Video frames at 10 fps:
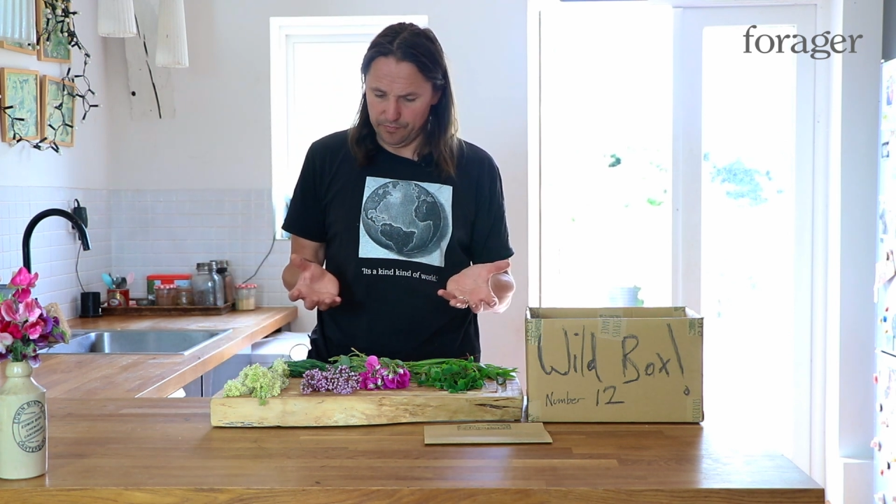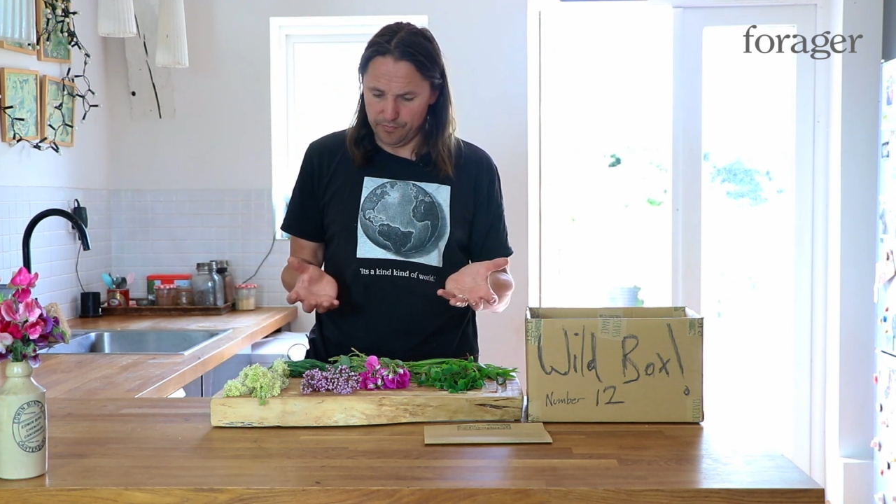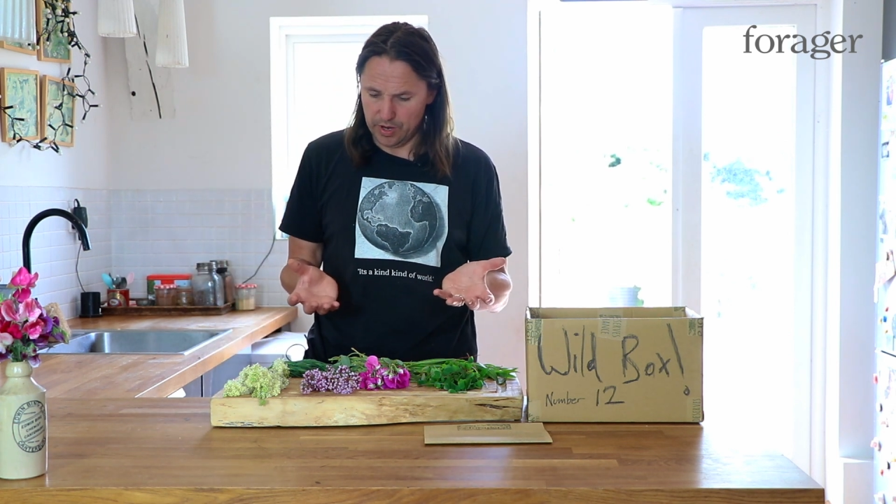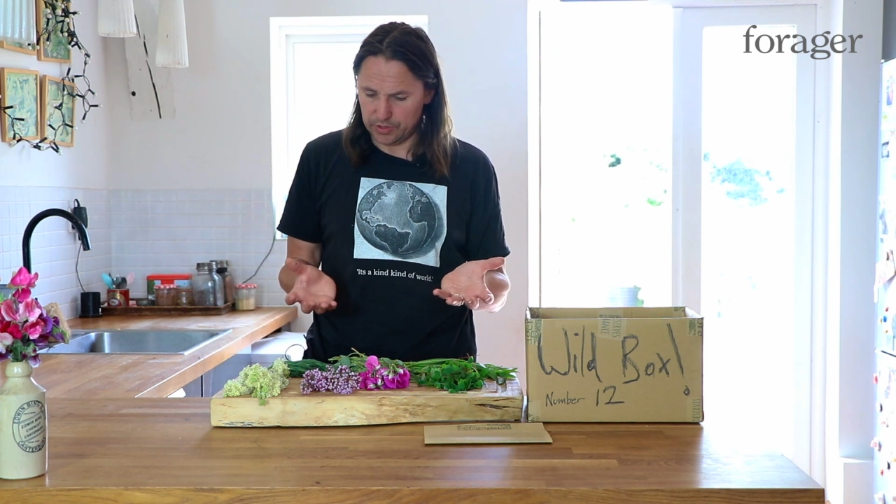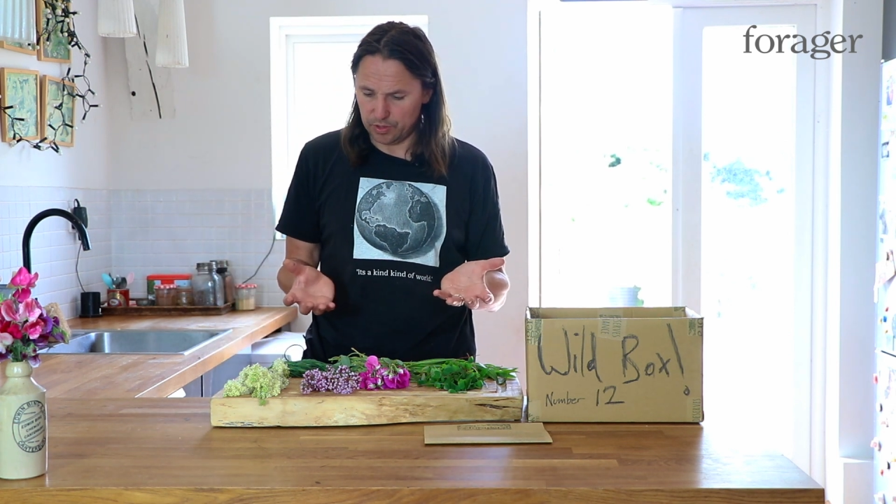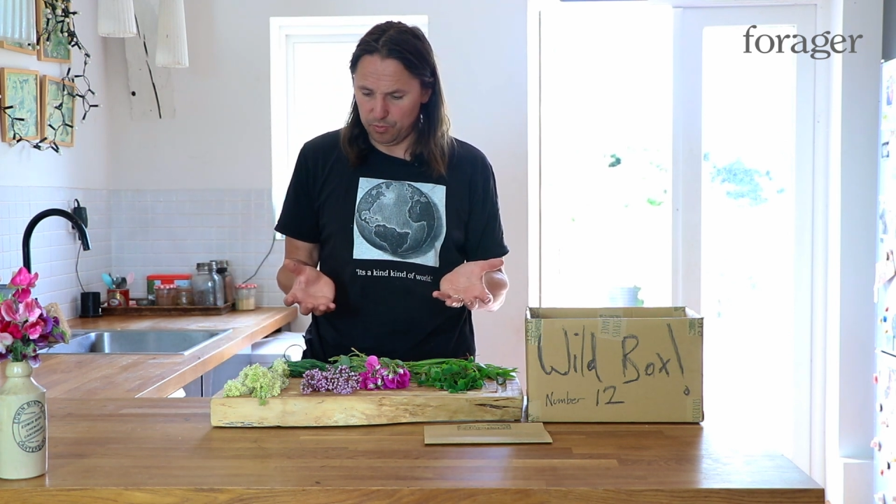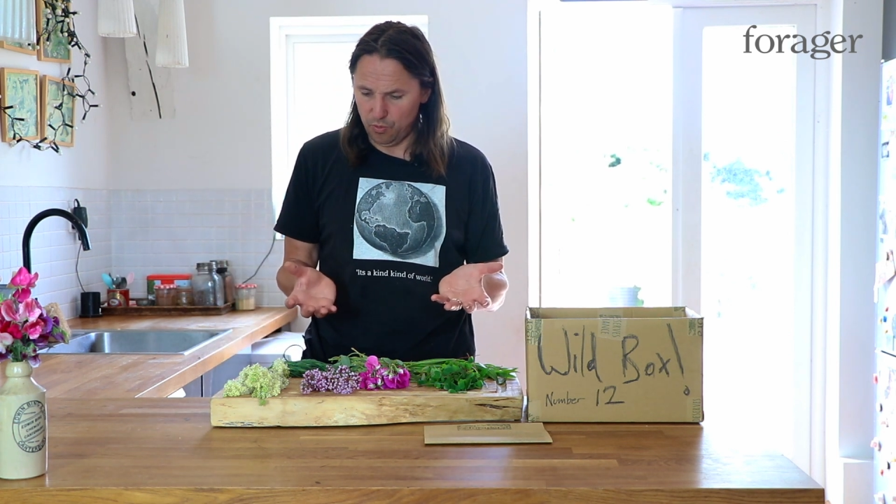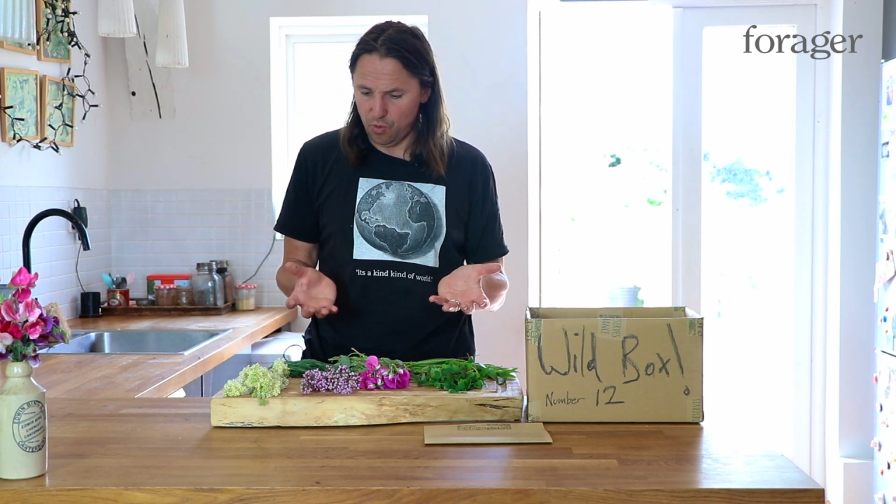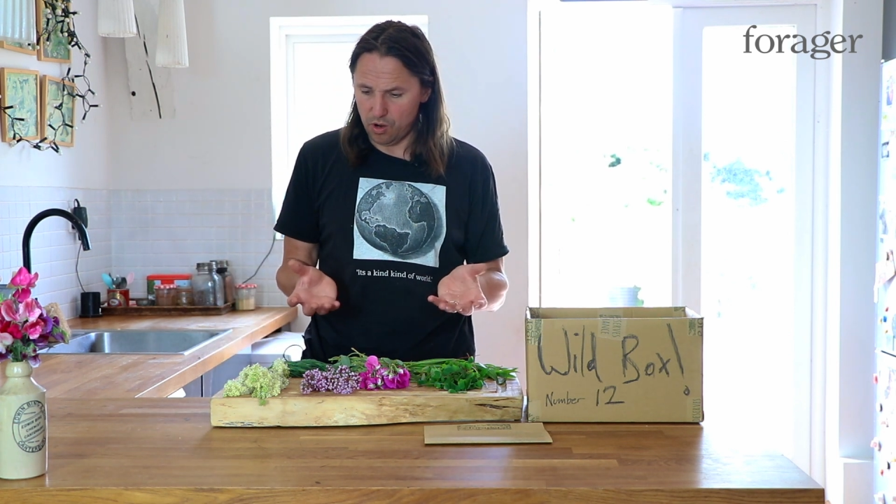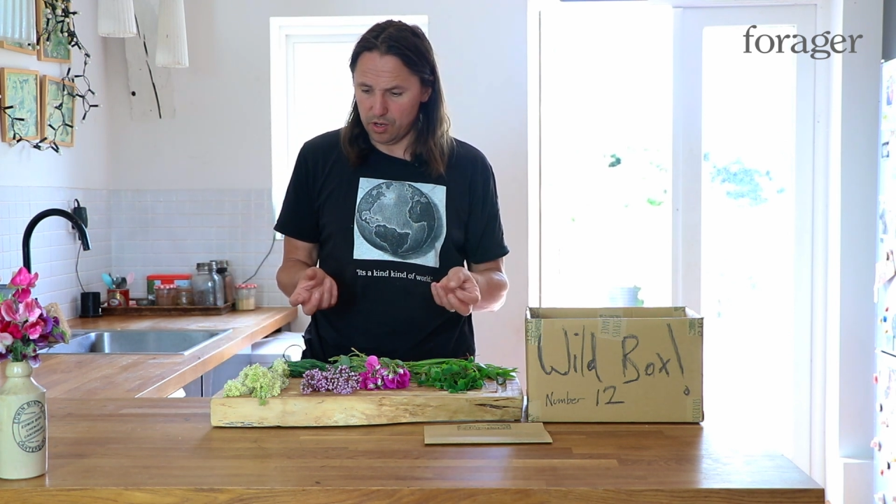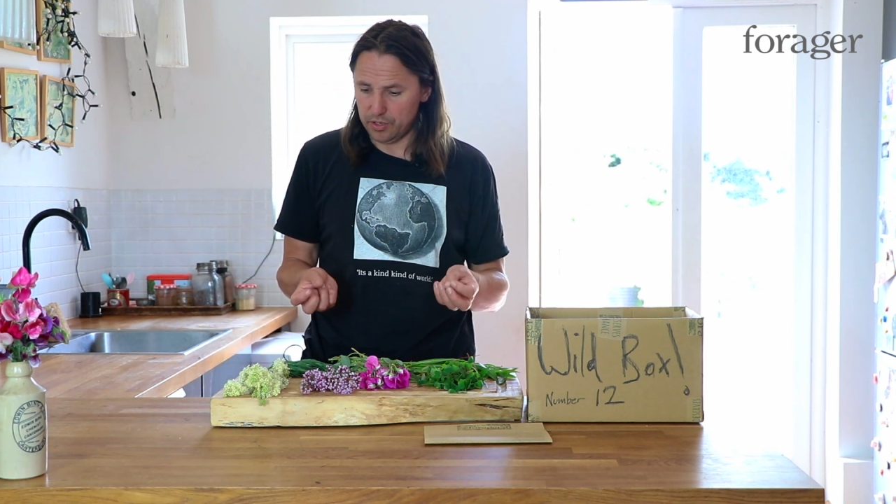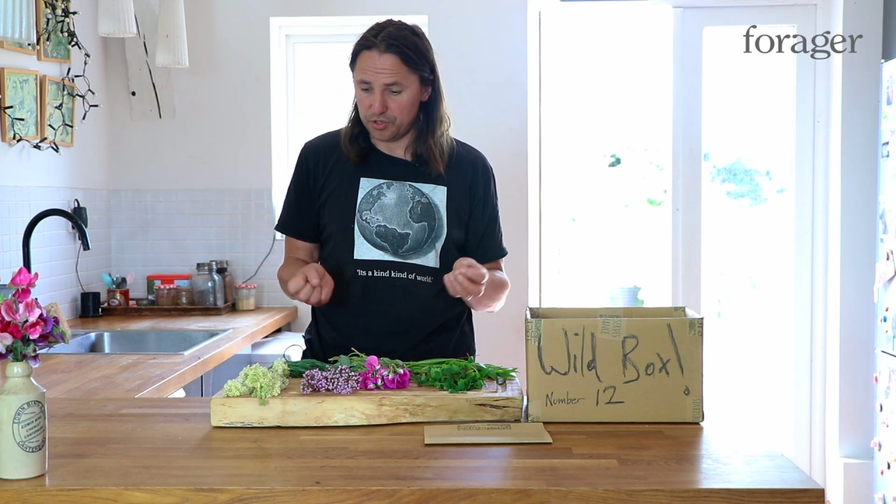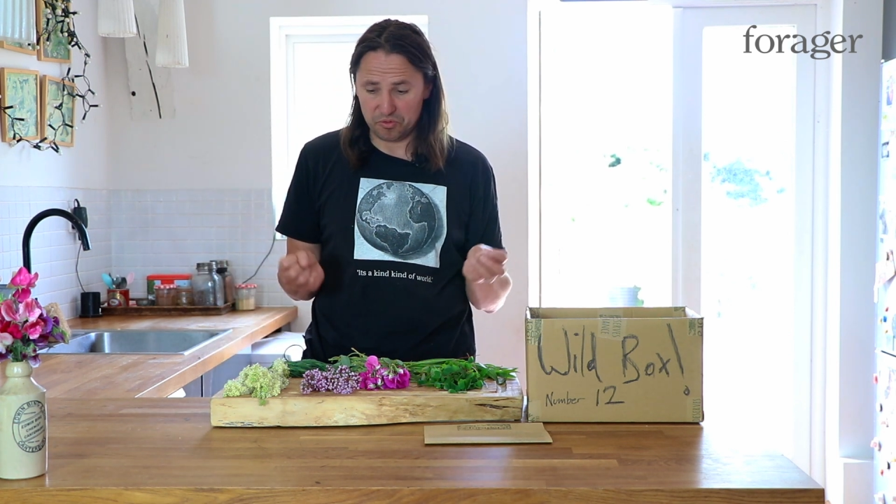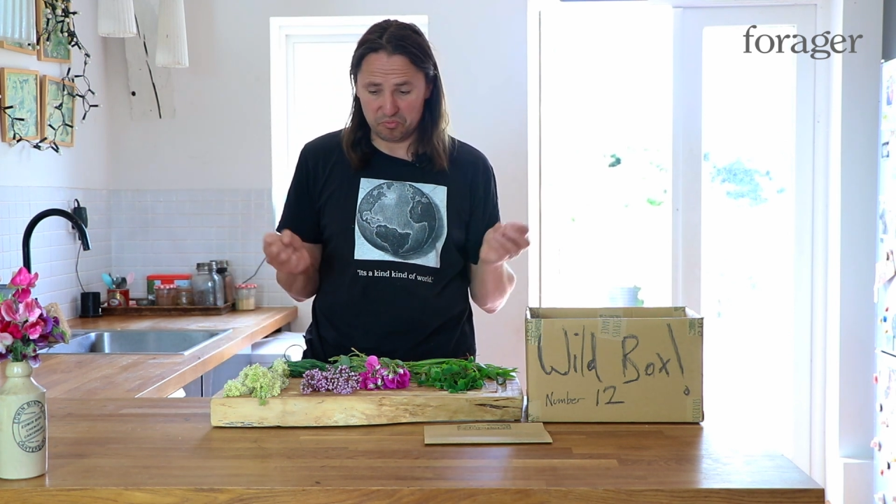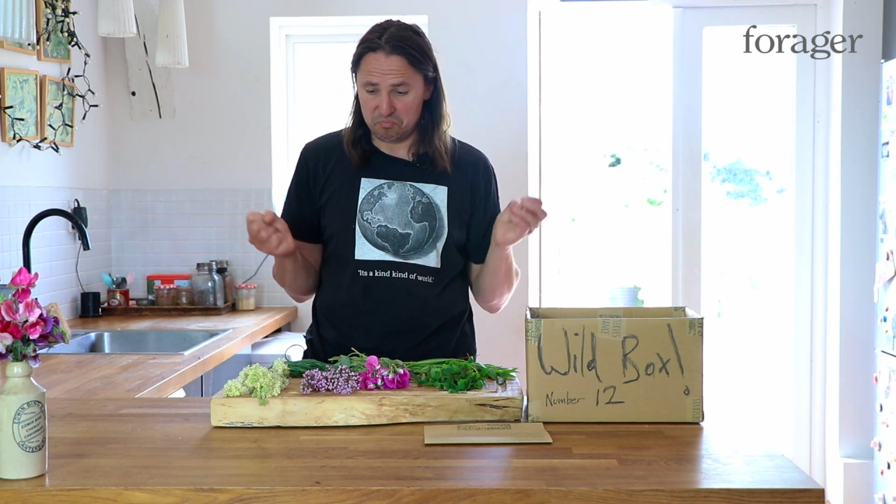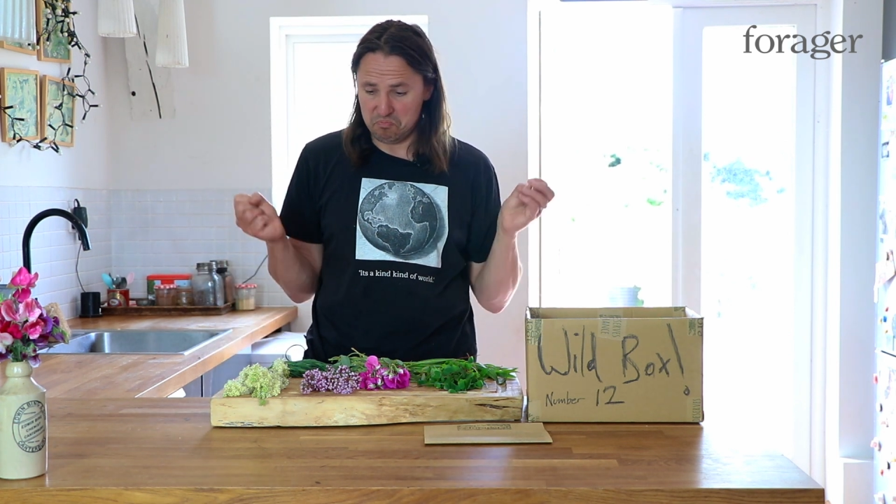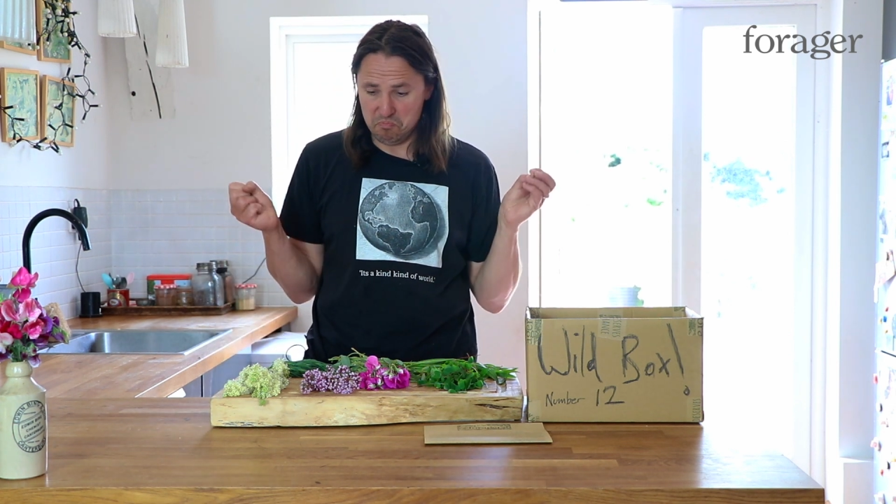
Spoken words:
vegetable wise,